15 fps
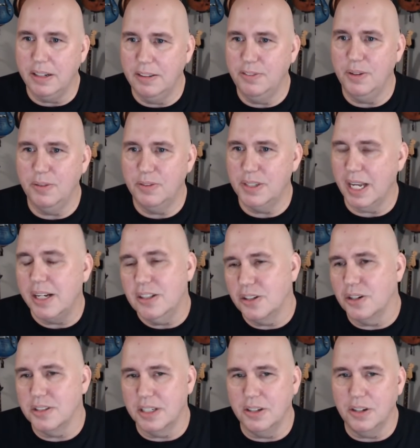If you say
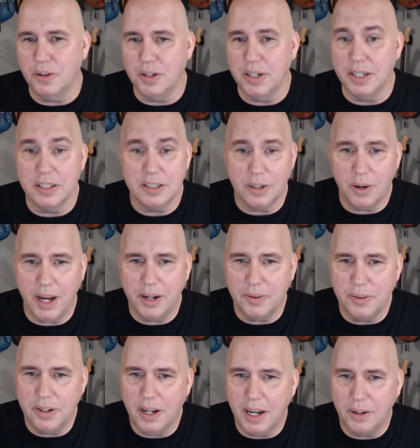Guitar Center, you know what it is. So I
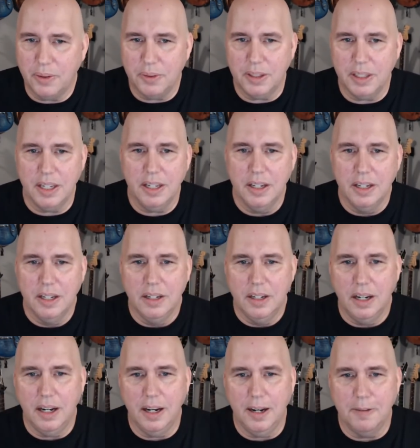don't, I don't really,
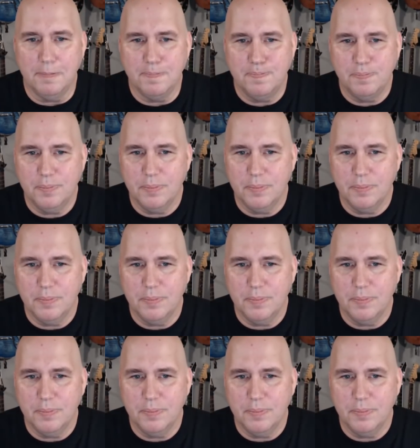um,